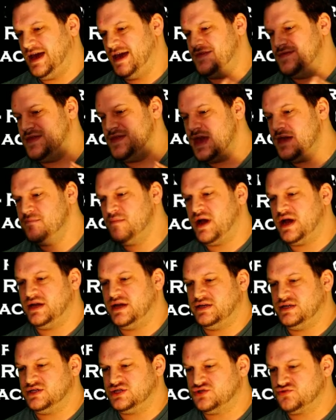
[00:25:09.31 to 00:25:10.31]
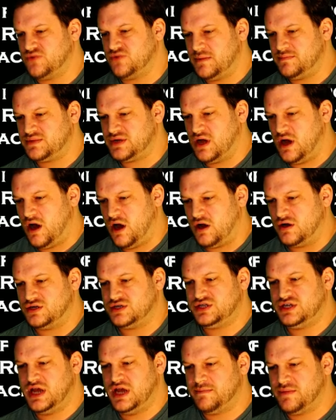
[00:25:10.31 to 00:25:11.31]
and they might disrupt
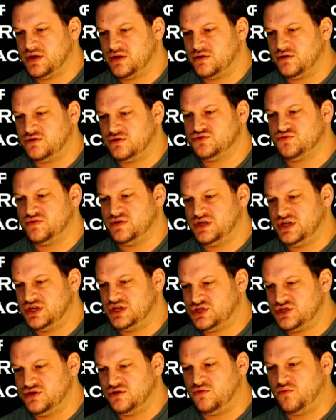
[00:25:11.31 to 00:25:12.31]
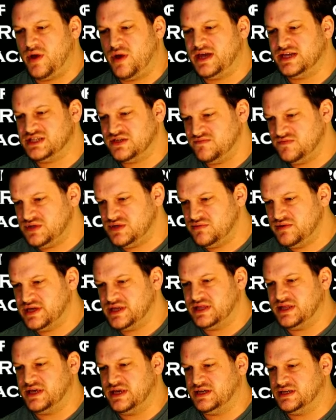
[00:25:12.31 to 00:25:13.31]
our typical traditional ways of
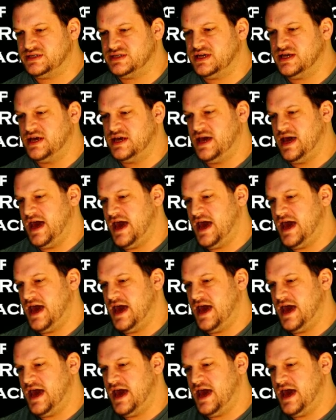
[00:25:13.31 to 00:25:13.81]
doing things